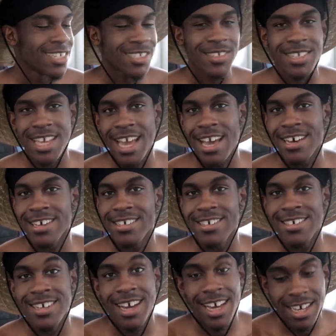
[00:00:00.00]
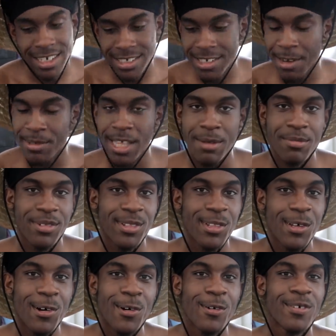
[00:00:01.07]
So yeah, uh, you guys comment down
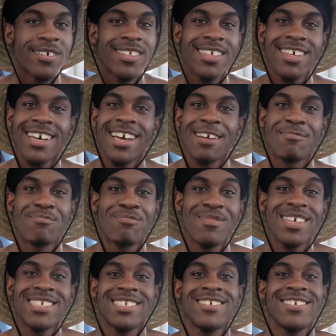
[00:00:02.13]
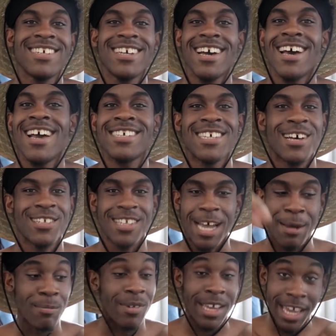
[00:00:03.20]
below. I missed you guys. i
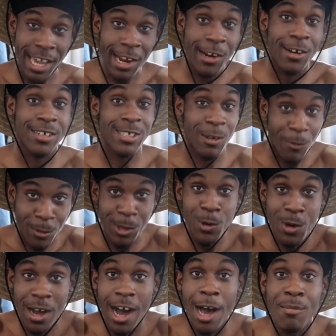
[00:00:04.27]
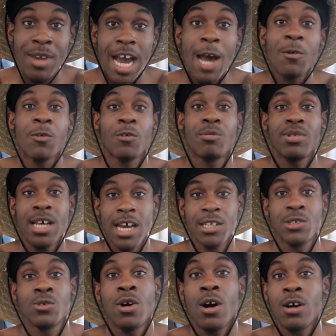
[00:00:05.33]
am here. So when you comment, I will reply
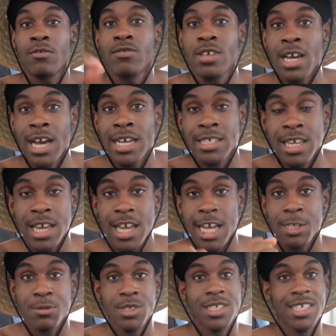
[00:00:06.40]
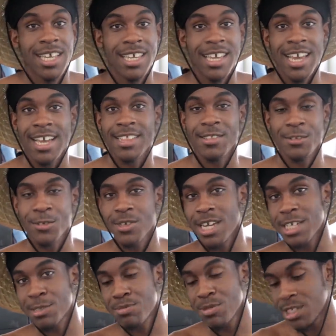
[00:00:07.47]
to all of you guys as much as I can. I know you
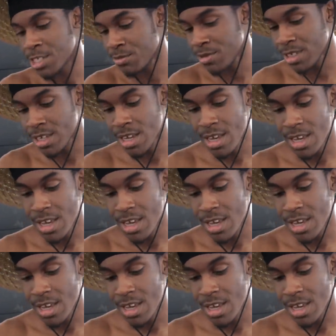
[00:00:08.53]
guys missed me.